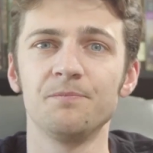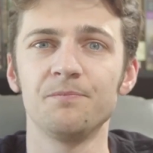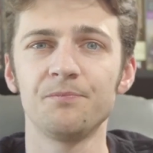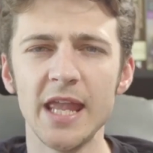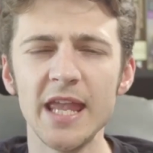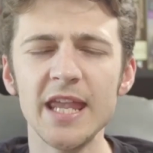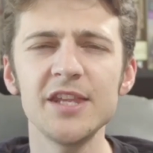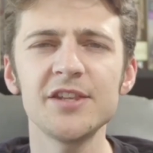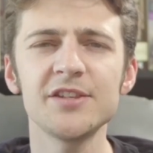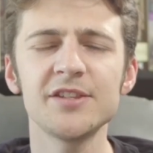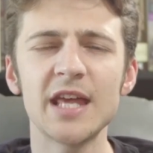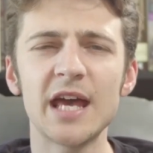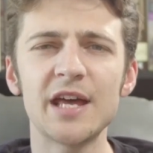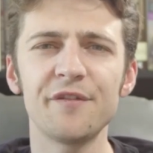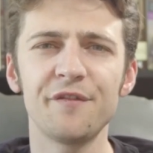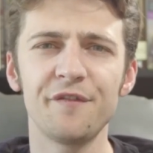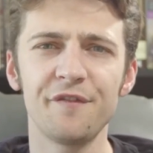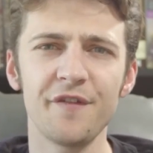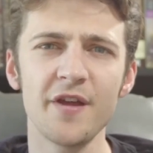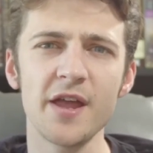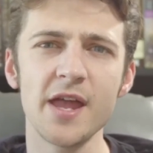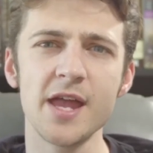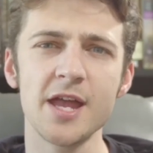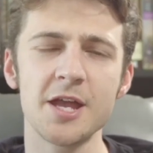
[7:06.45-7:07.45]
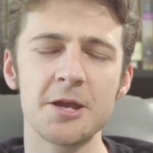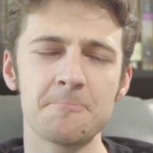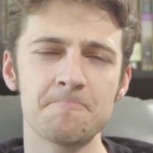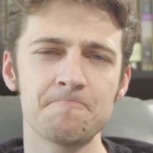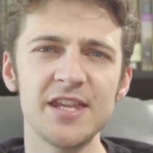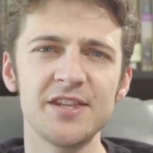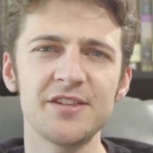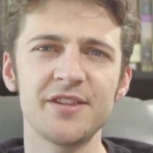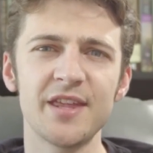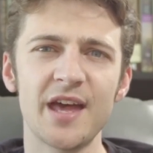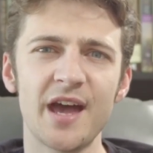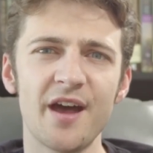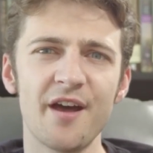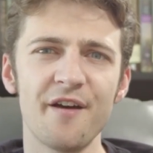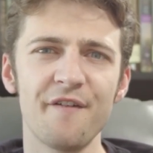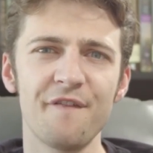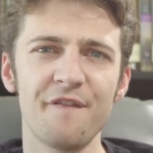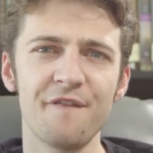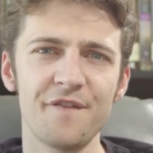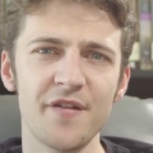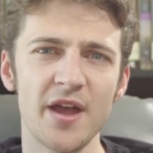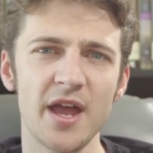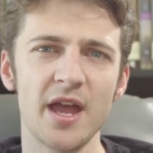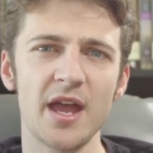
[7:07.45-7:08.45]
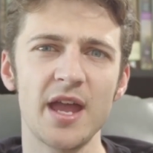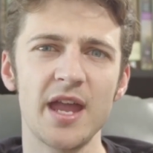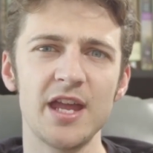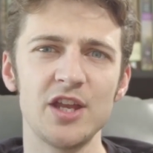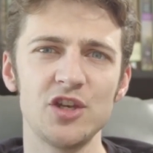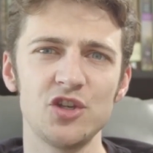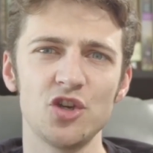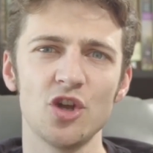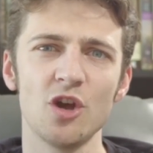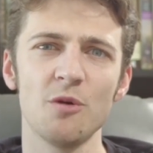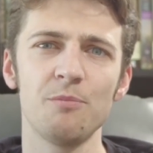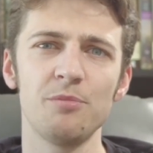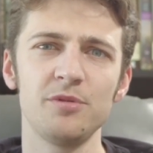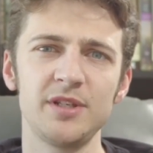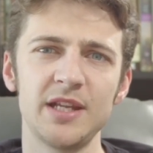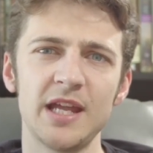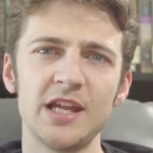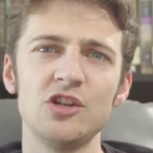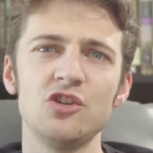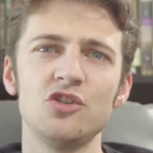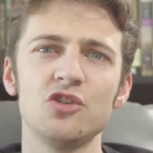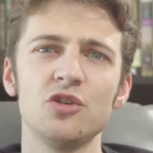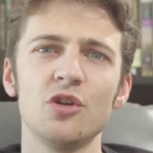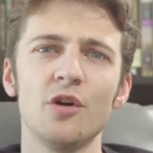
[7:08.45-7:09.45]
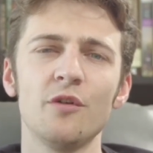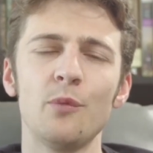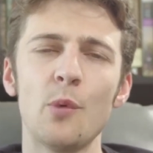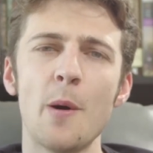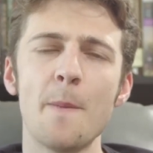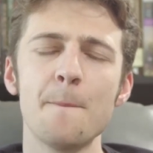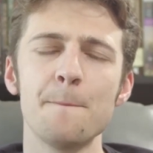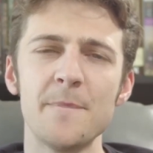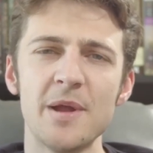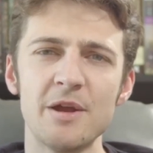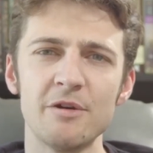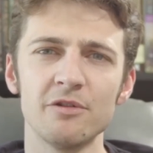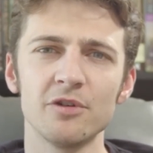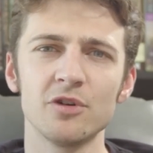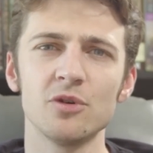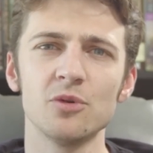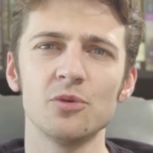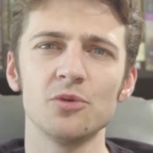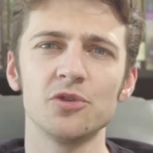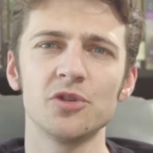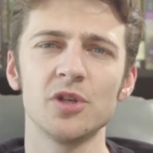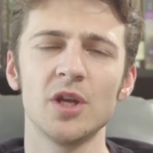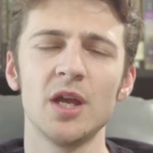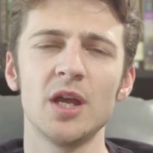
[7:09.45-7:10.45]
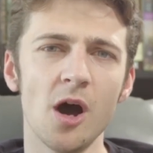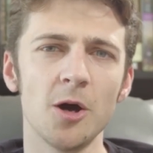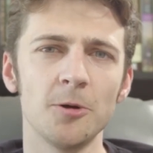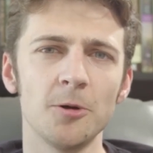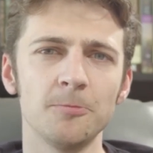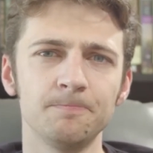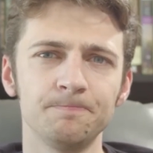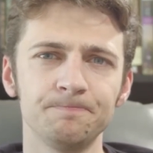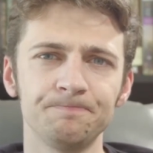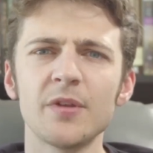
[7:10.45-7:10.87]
Is that fair? Is that a fair interpretation of what miracles are?